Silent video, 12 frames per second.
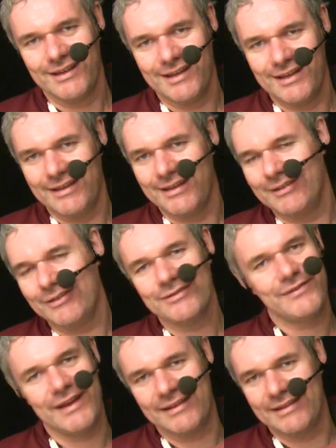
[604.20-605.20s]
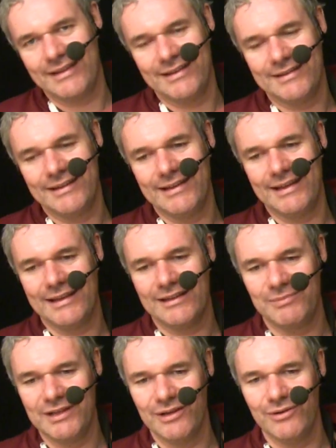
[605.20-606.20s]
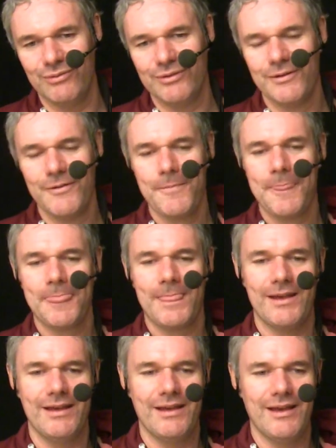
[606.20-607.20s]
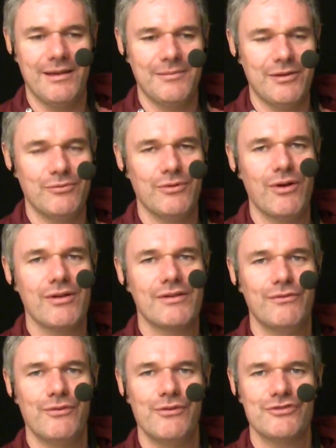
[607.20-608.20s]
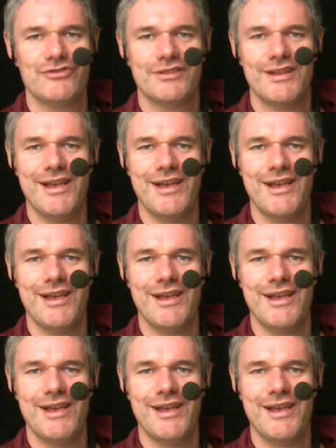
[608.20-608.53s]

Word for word: Uh, you'll find the, the link below. Um, a rock version